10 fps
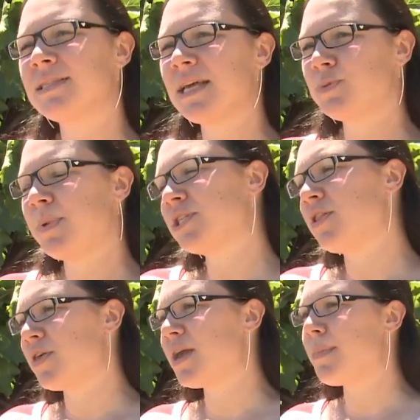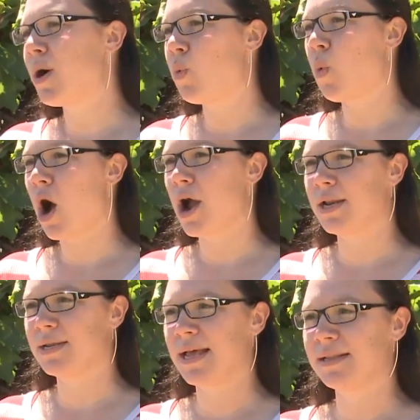that special thing about
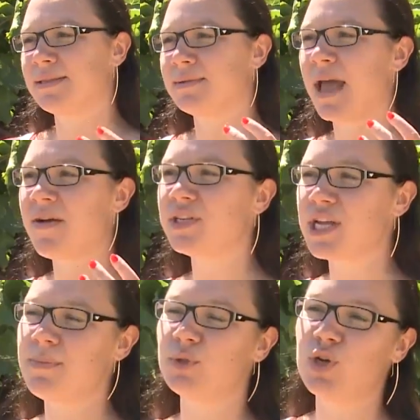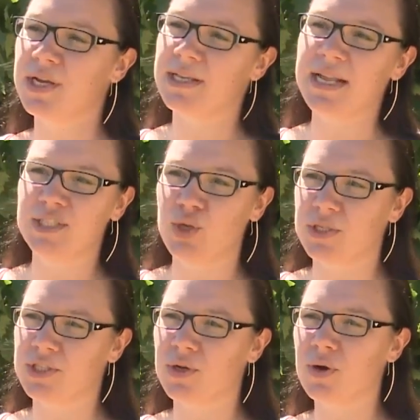wine that every time you drink it, it tells you a
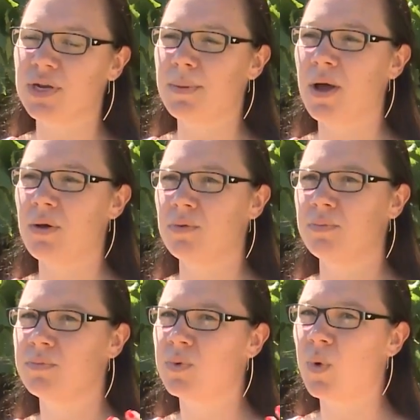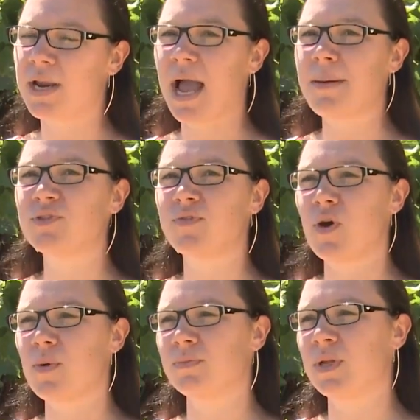story about where it comes
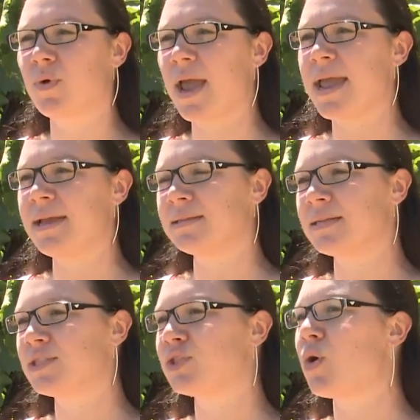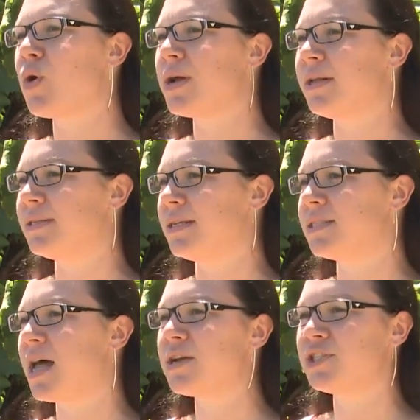from, the rain, the soil, the
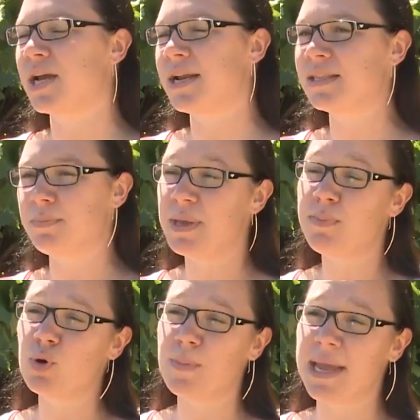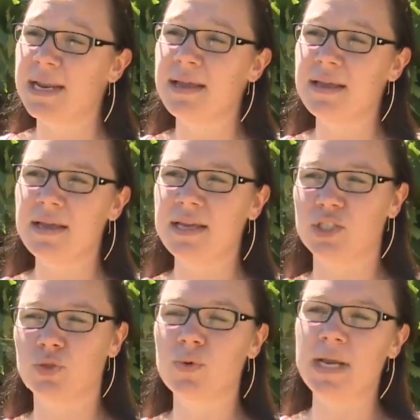sunshine, and the people who made it.
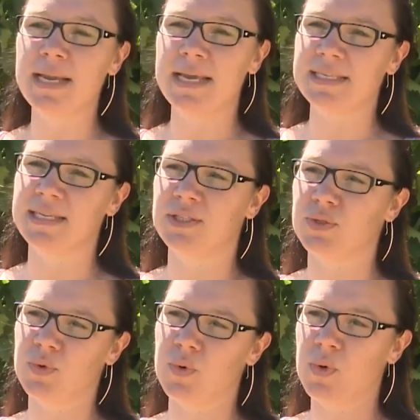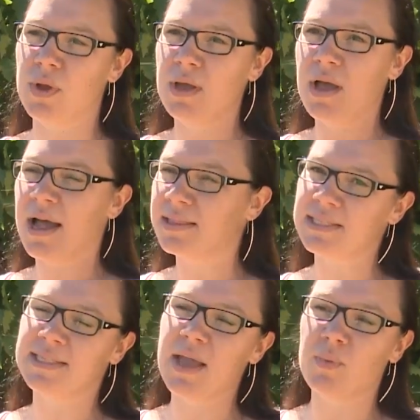It's really easy to
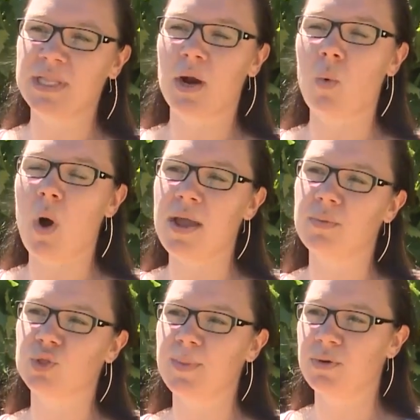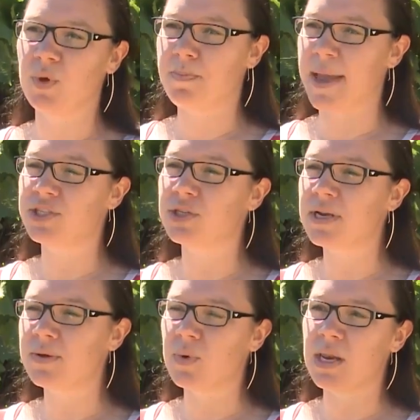understand whether a wine was made with
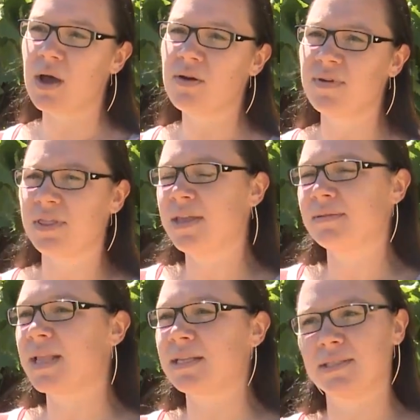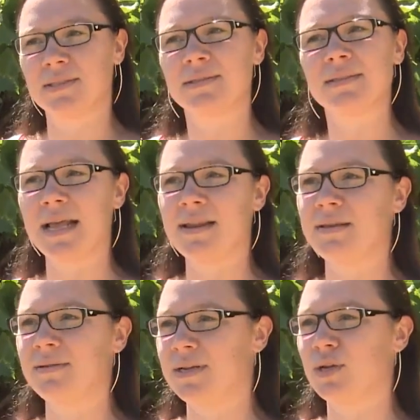passion and with love. I think that's the
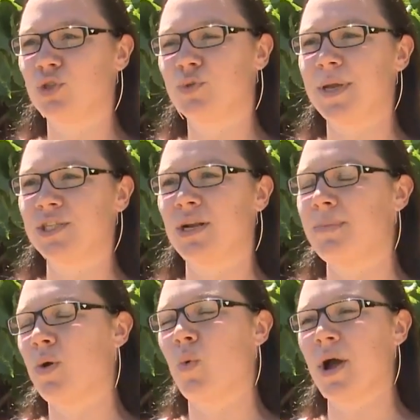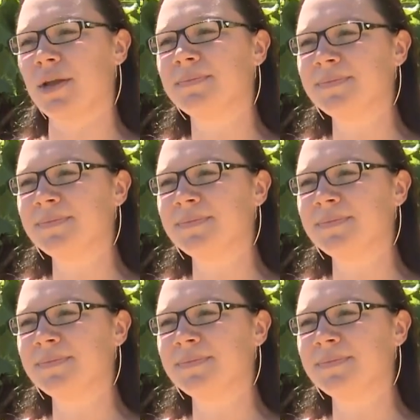little special about wine.